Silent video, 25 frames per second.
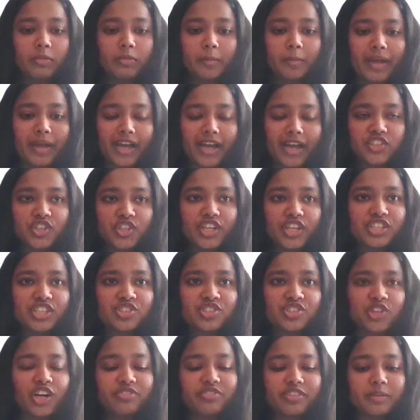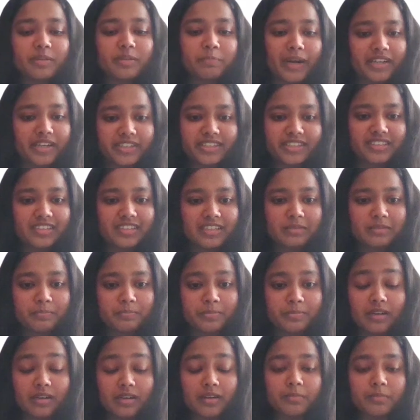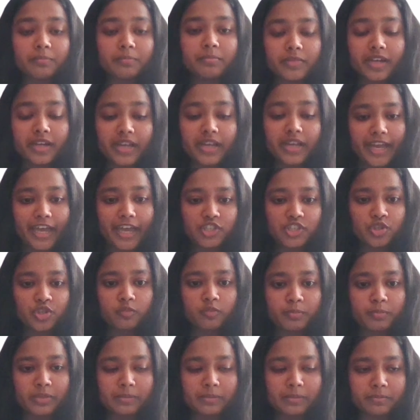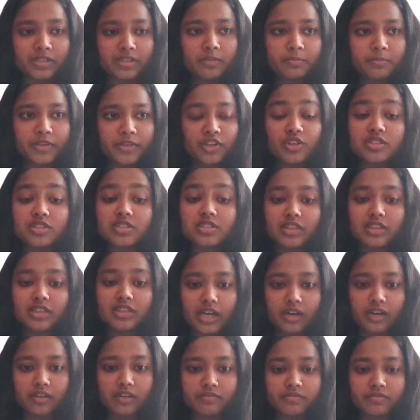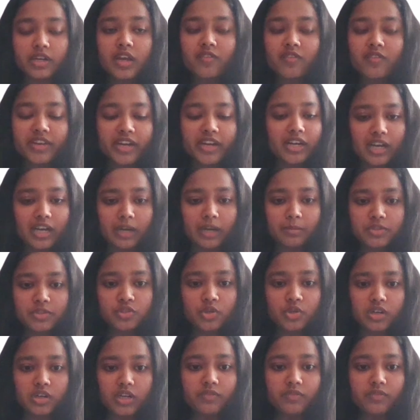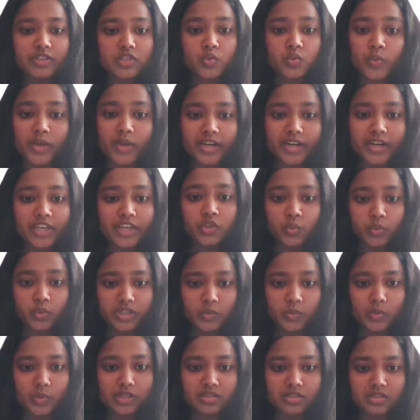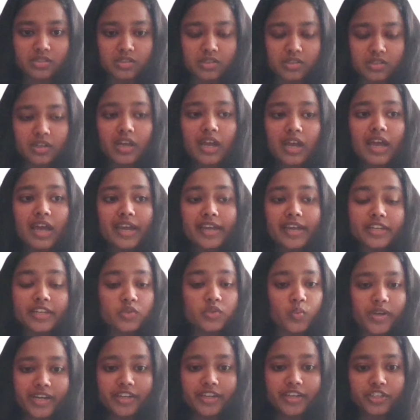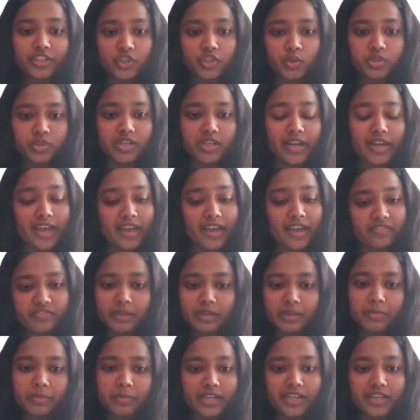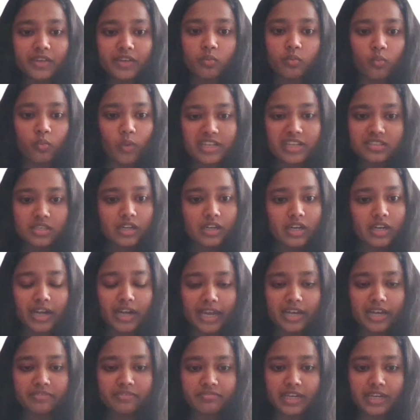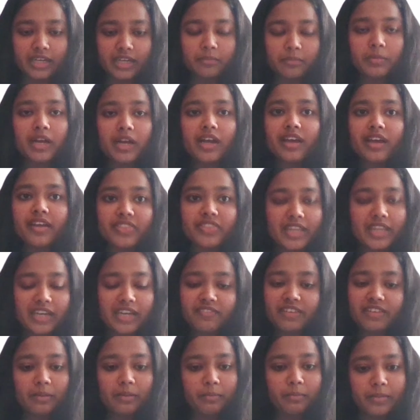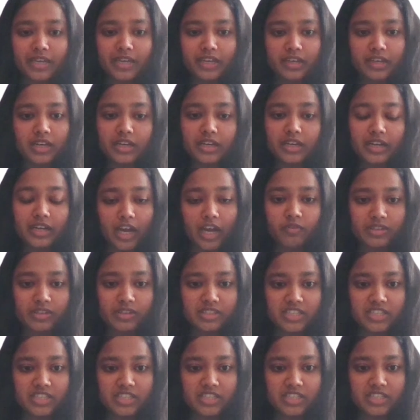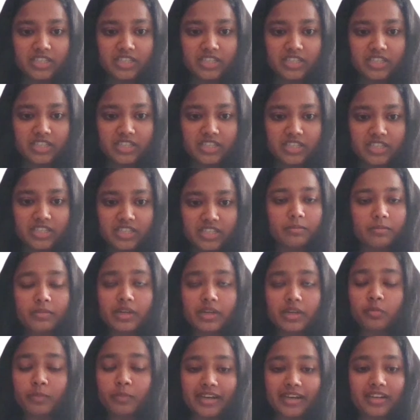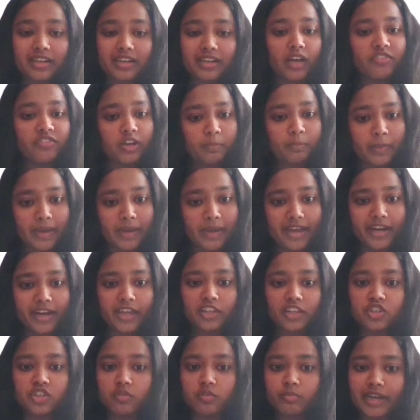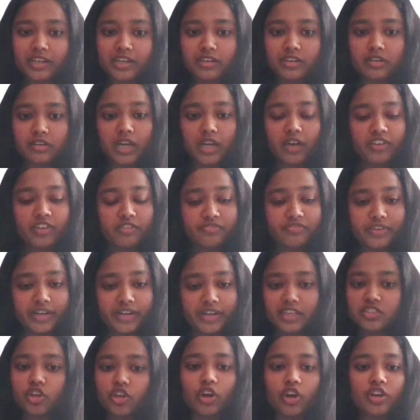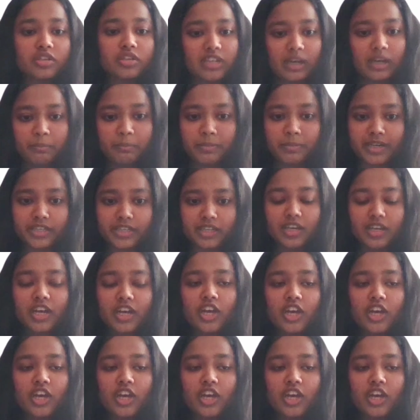Actually, it's not for a particular age group people, because love, when it comes to love, it's very universal. It is very neutral. Everybody, once in a lifetime, they will be in love with somebody else. Either you might love your parents, you might love your friends, or somebody.